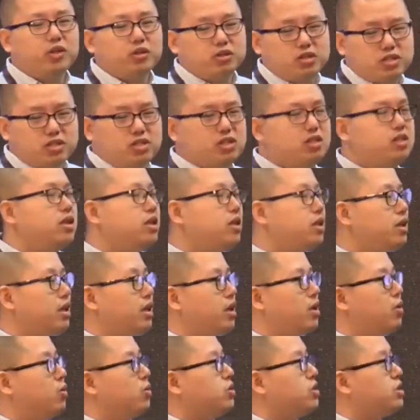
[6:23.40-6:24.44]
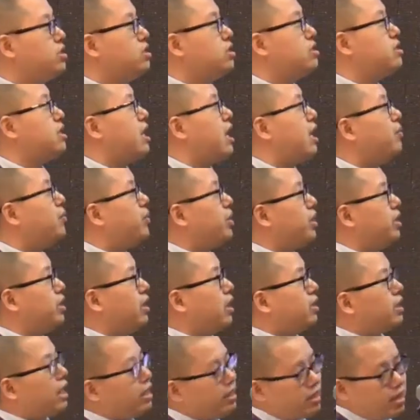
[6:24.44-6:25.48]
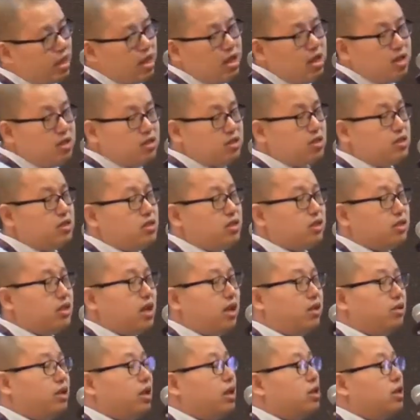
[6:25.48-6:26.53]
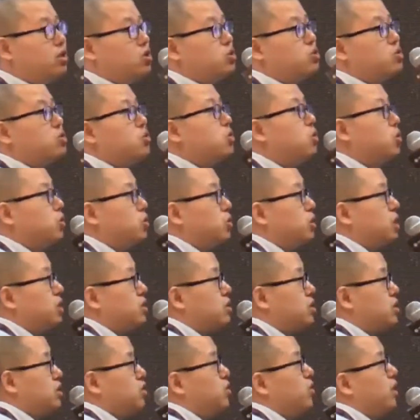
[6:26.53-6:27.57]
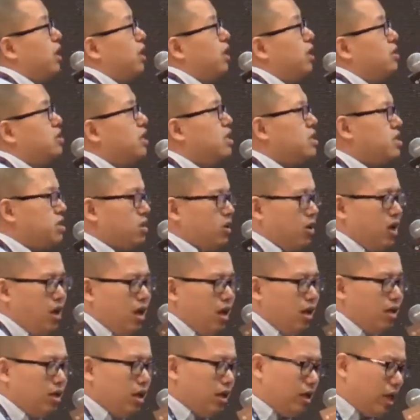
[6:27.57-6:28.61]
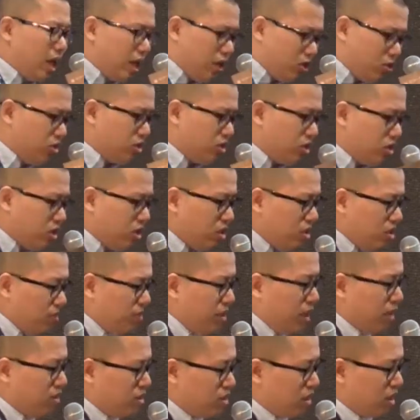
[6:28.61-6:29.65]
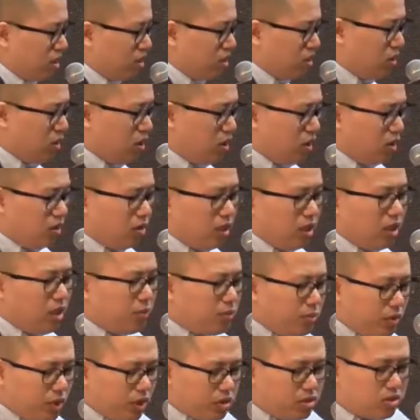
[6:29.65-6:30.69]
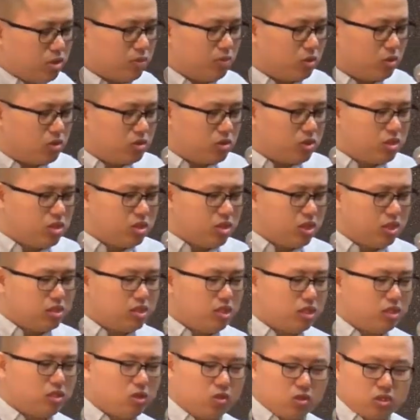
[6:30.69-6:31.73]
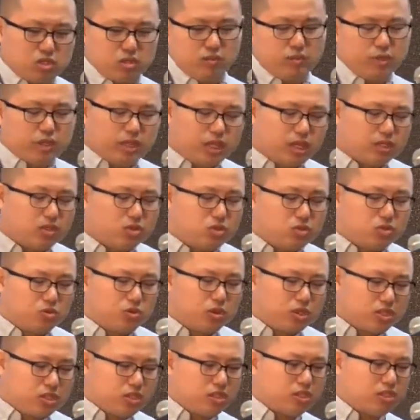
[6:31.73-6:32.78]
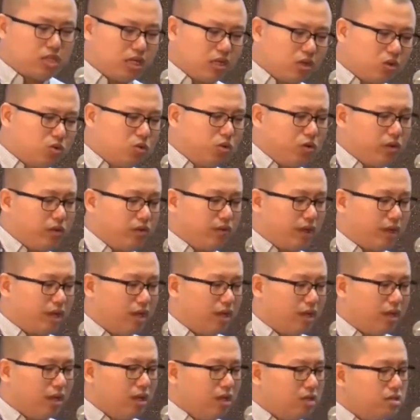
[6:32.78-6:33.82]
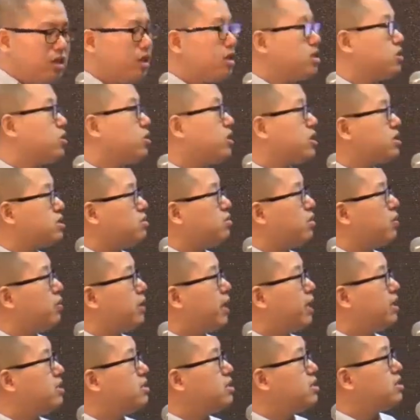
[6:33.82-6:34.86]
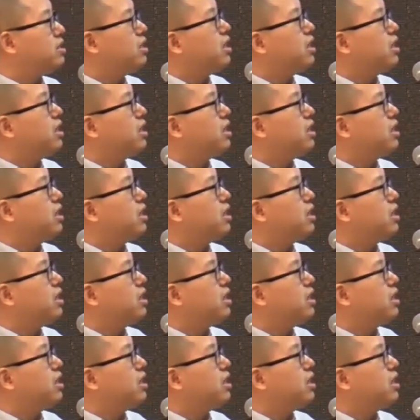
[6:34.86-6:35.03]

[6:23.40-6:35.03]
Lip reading: And for new projects, for new products, and when they have applied for the database resources, but they don't know how to design, what are the things we need to pay attention to?